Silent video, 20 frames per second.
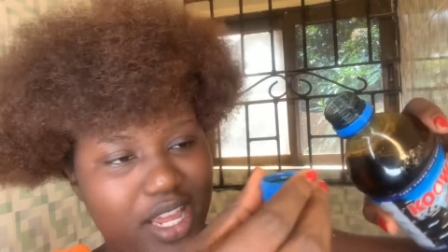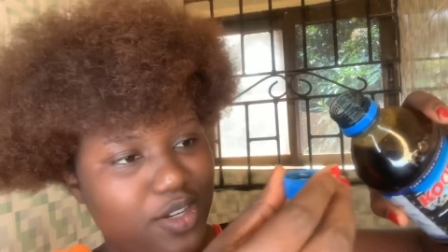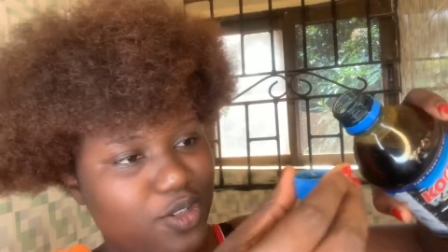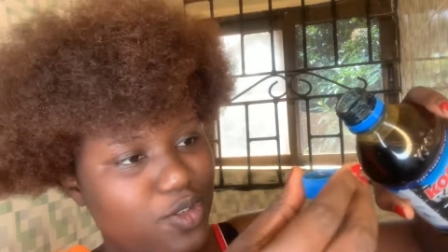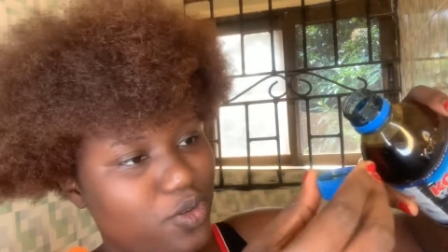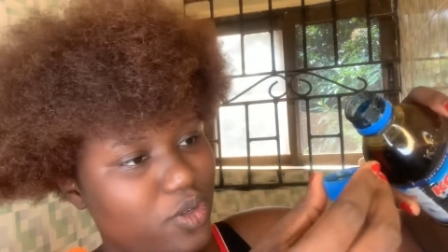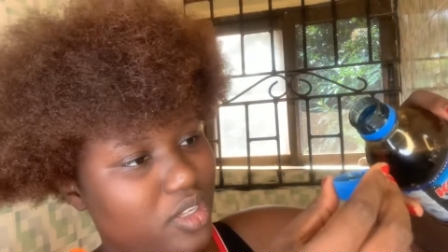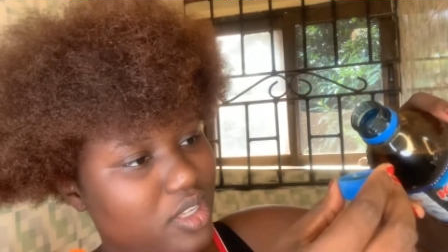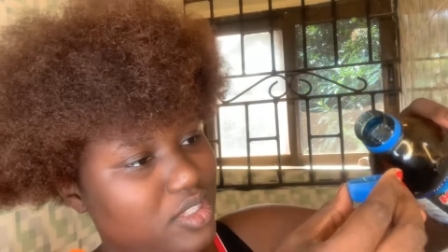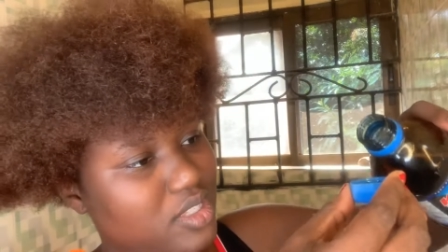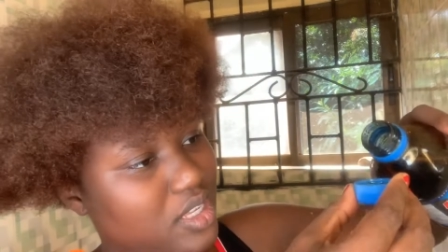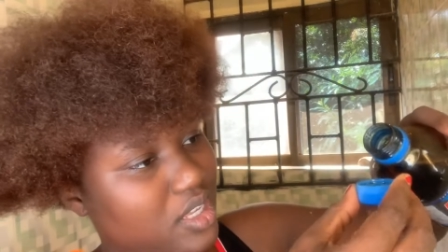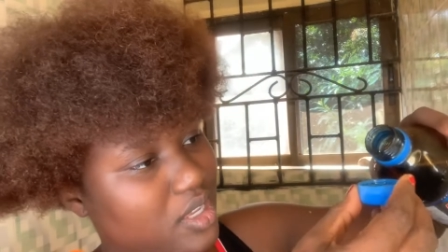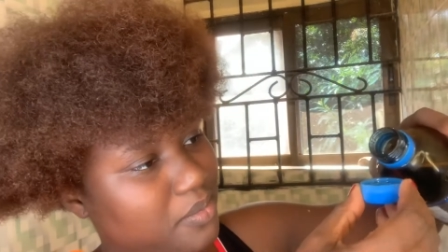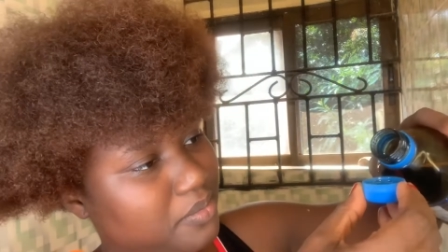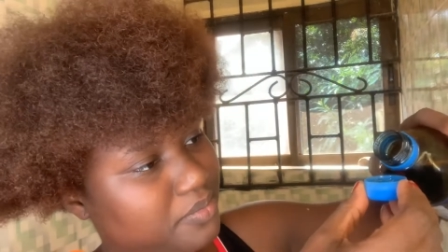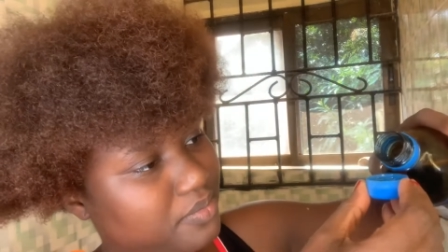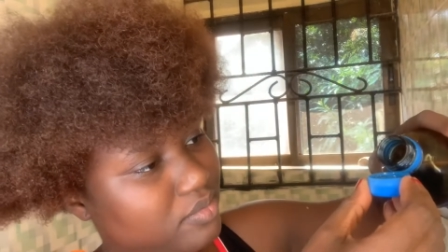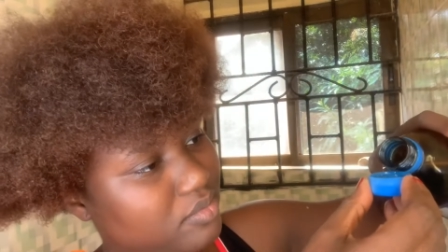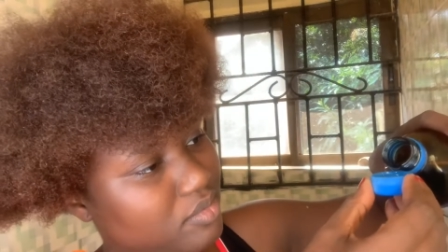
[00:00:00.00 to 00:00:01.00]
do is
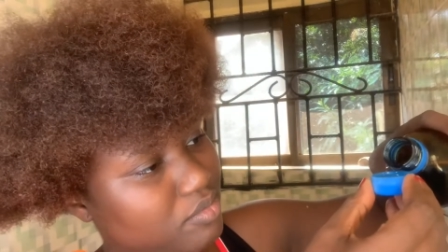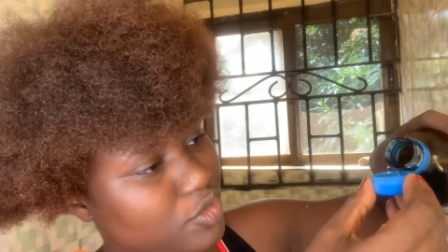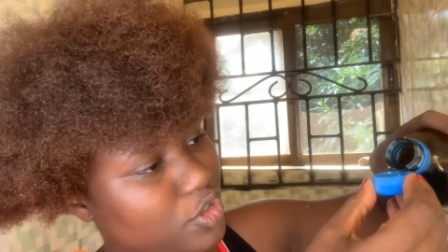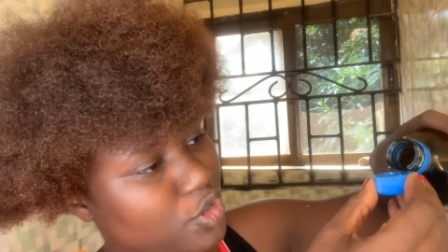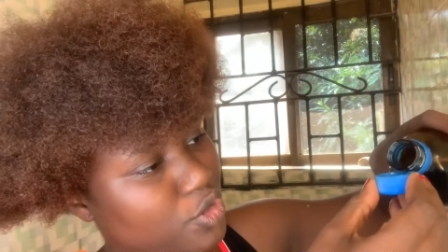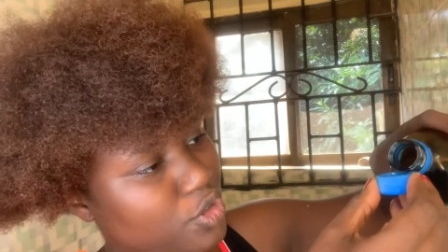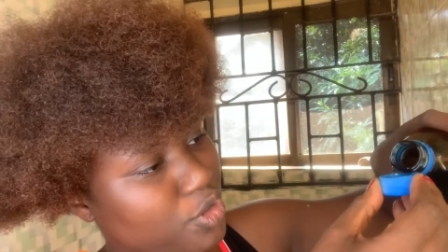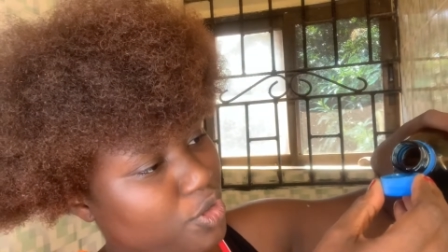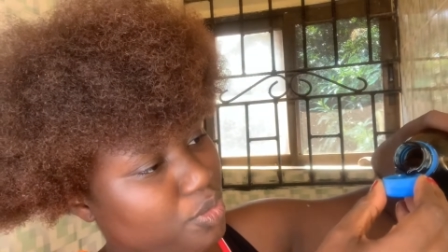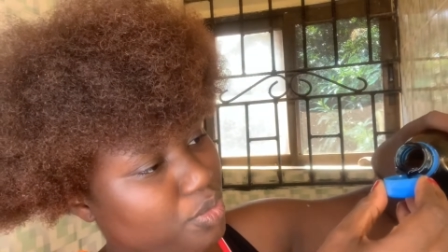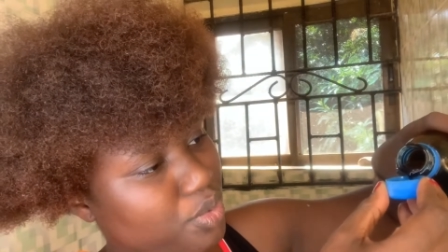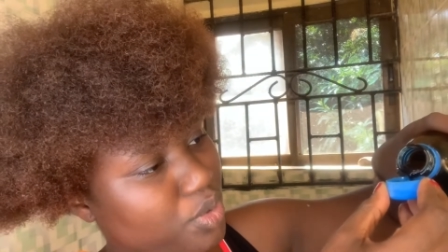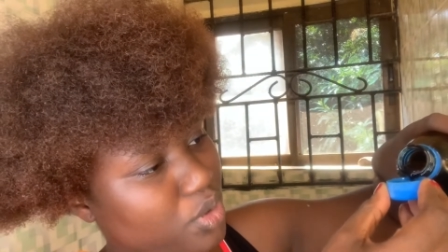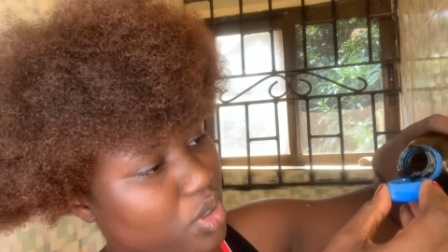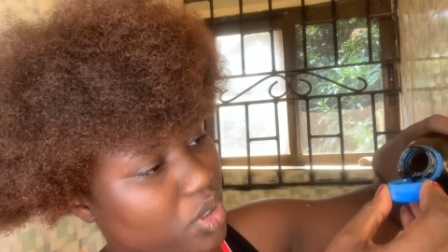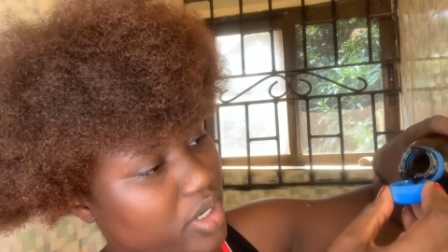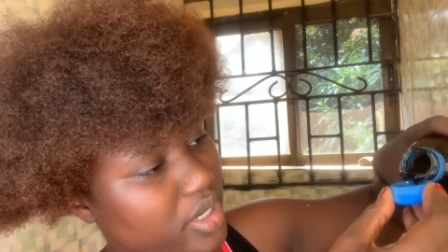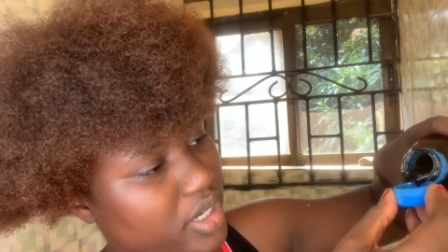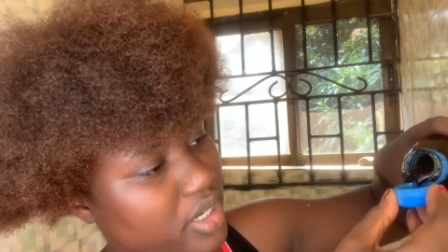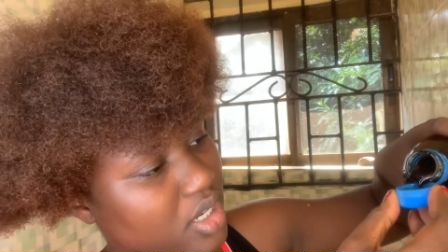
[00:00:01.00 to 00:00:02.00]
um, I'm just going to
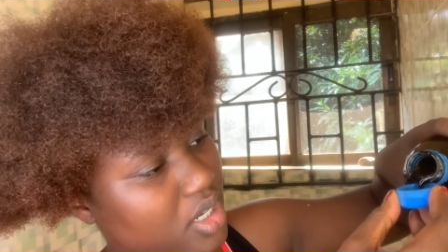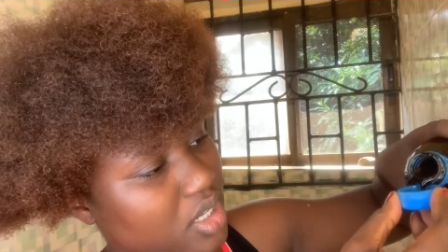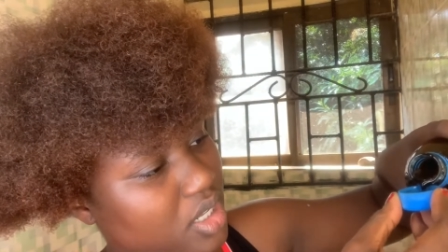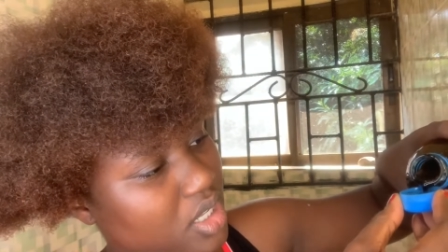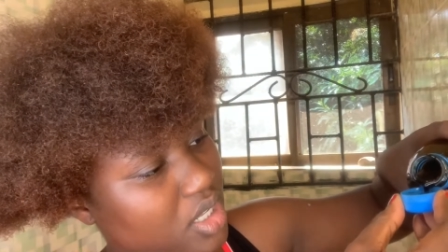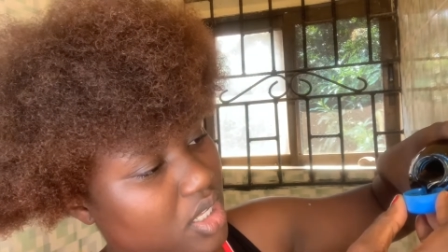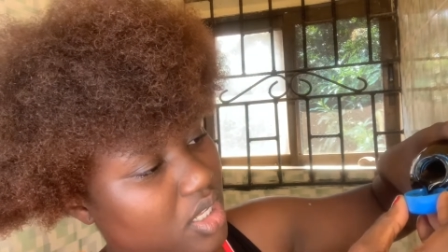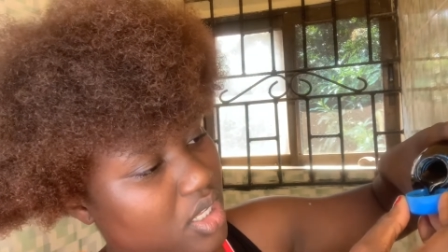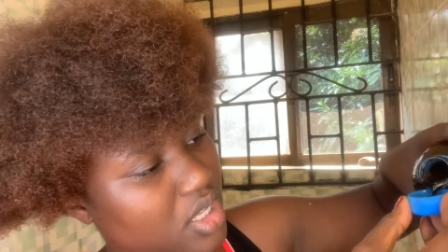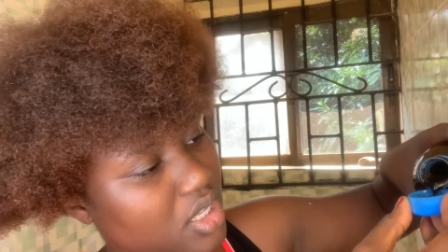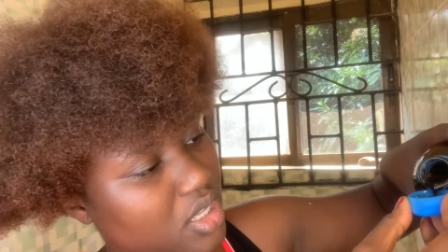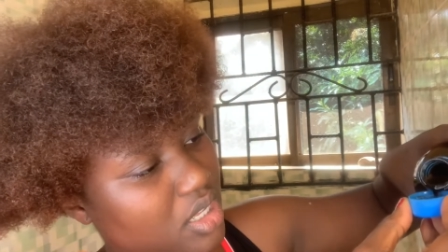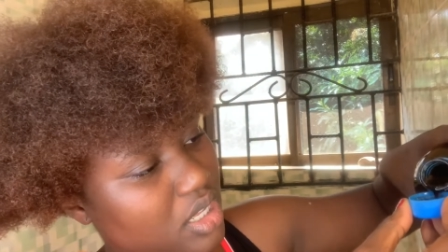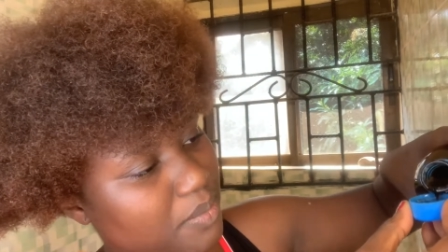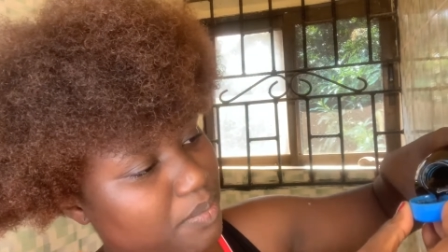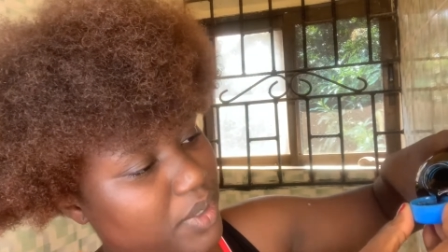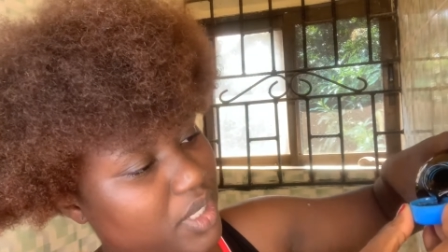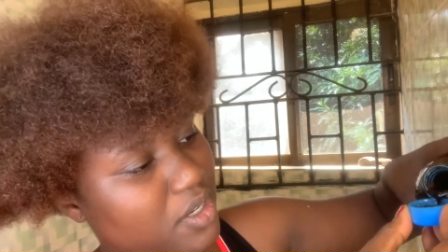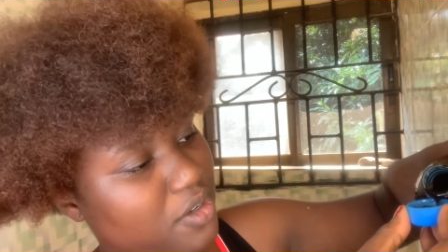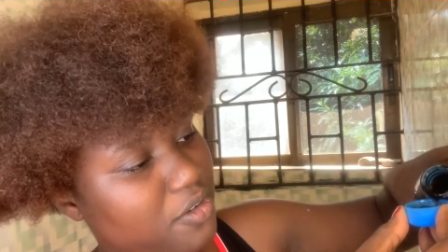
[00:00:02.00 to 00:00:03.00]
pour a
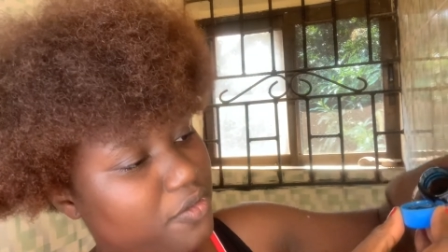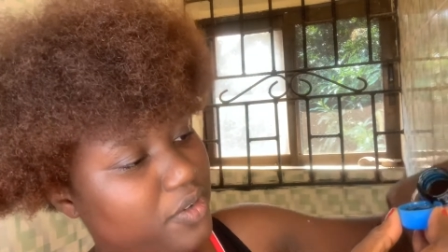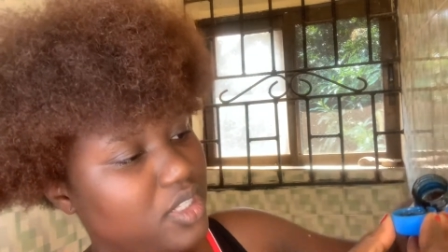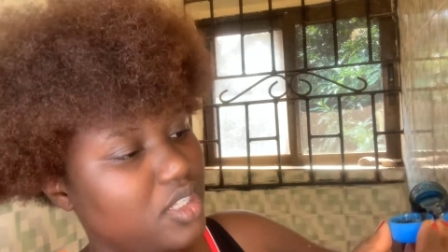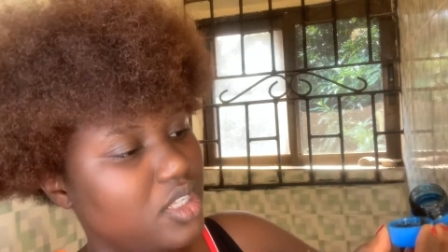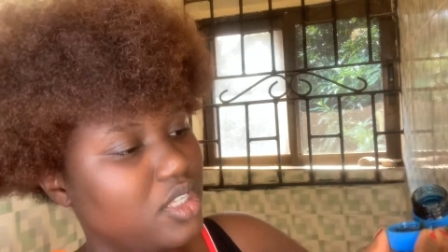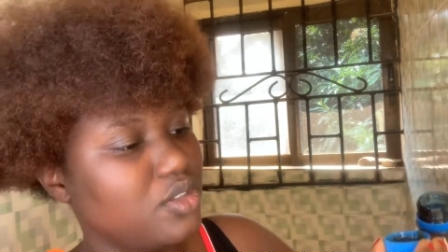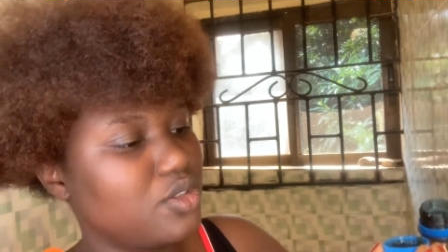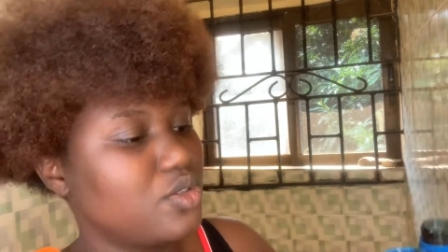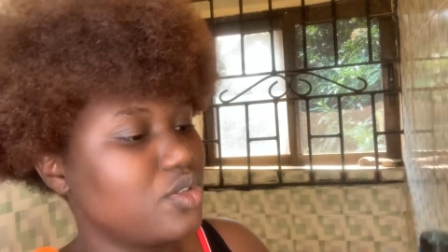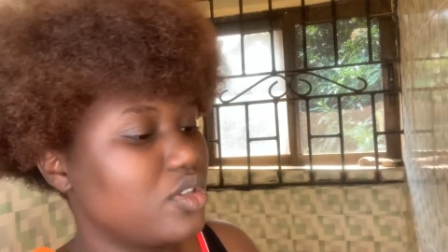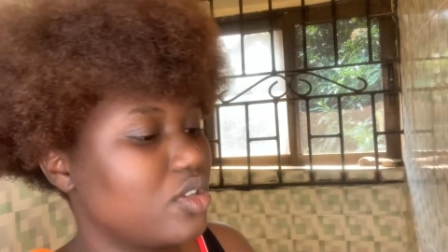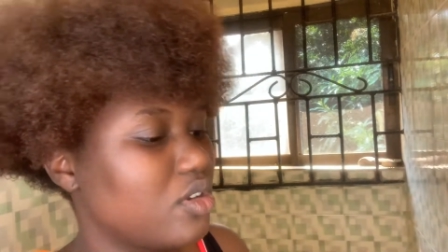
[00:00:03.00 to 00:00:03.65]
bit of it into the